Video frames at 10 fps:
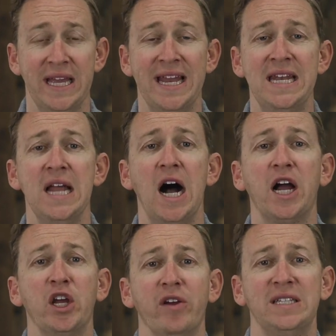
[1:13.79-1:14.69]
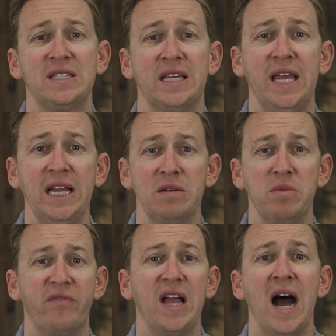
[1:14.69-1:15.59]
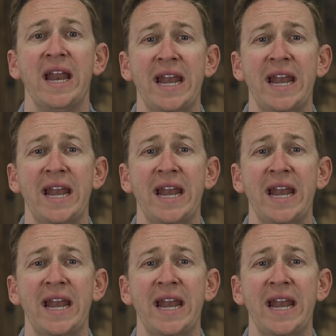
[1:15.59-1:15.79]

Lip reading: inaugurates the kingdom of God,